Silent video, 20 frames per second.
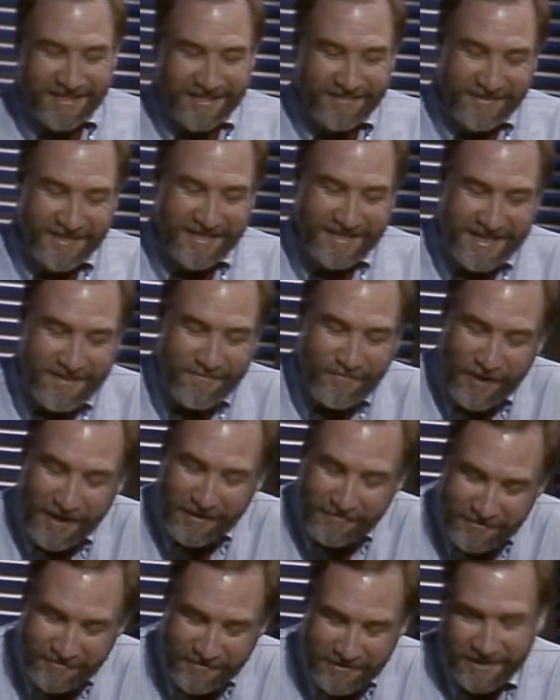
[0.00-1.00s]
said, he
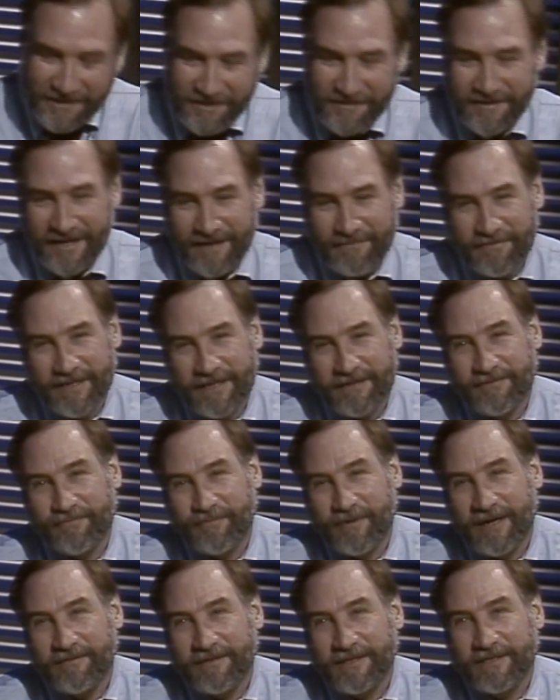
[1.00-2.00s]
probably wouldn't do that, but he
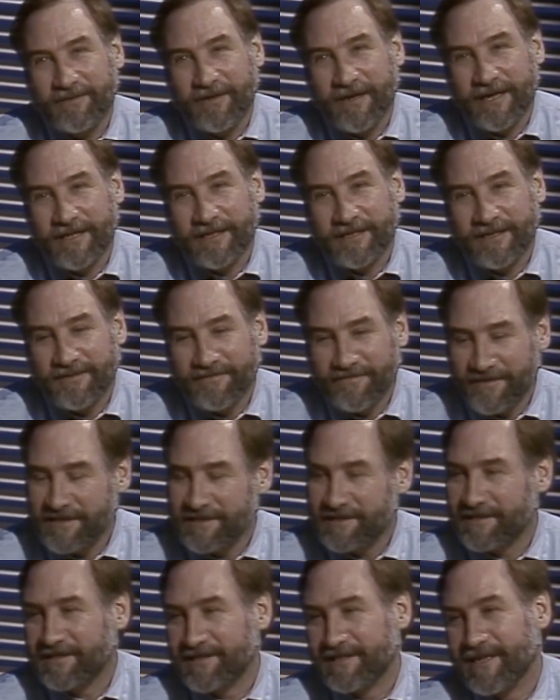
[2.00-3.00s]
would probably try and
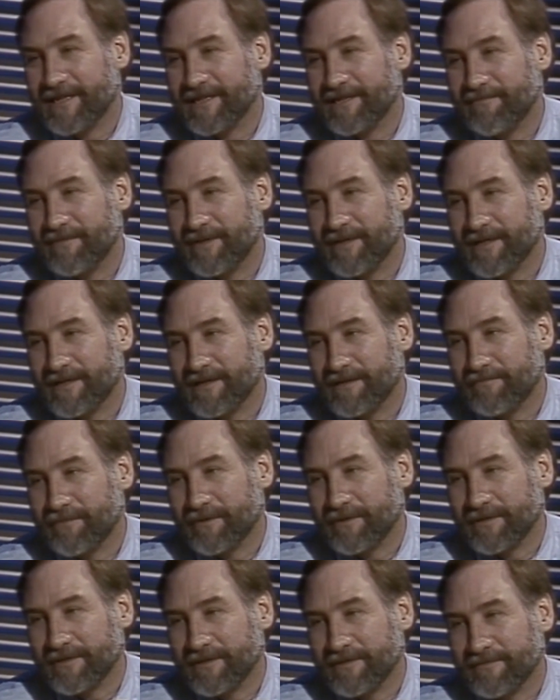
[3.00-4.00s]
convince the snake to be a good
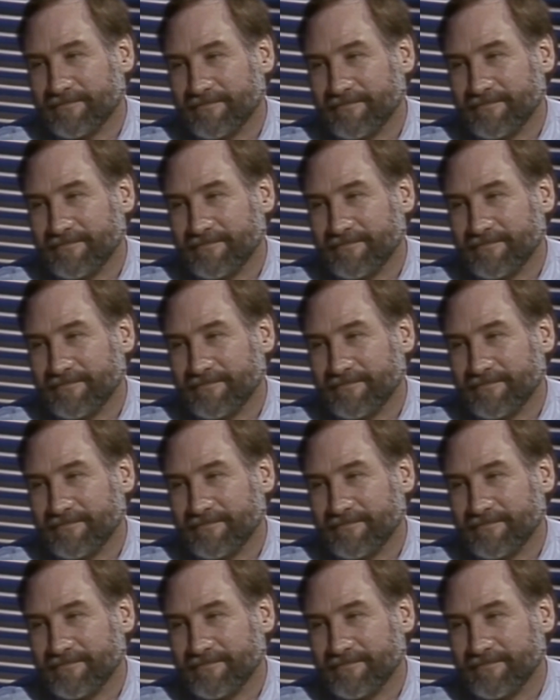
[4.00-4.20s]
person.